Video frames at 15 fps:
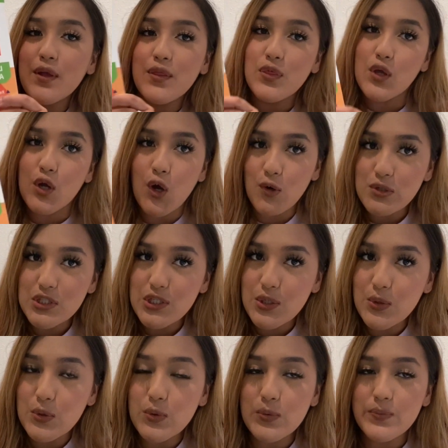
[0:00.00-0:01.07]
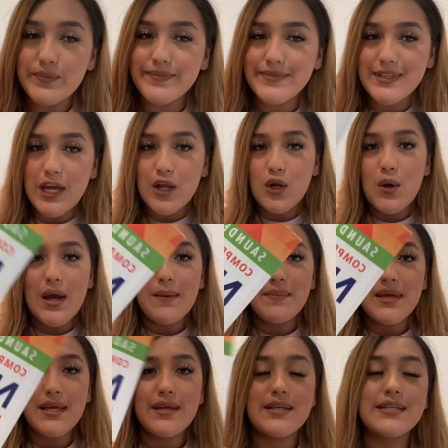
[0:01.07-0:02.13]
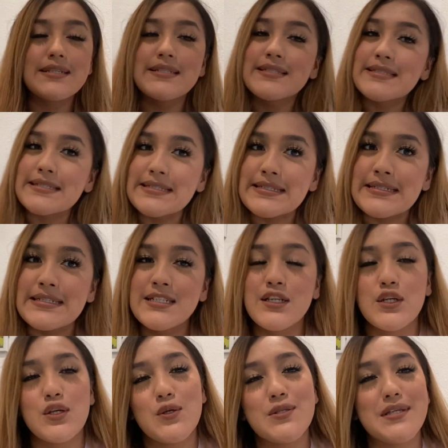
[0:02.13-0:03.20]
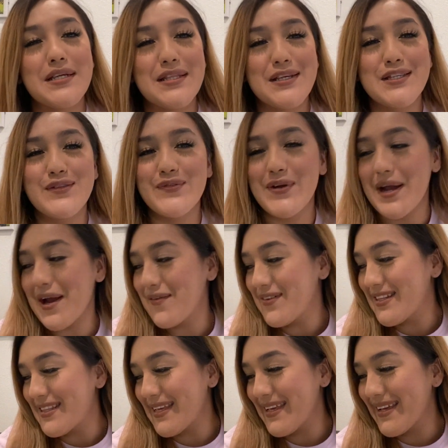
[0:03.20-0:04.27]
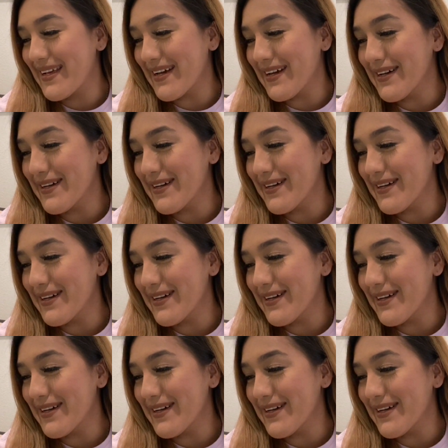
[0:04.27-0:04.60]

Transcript: the go-to, y'all know I be using this for everything.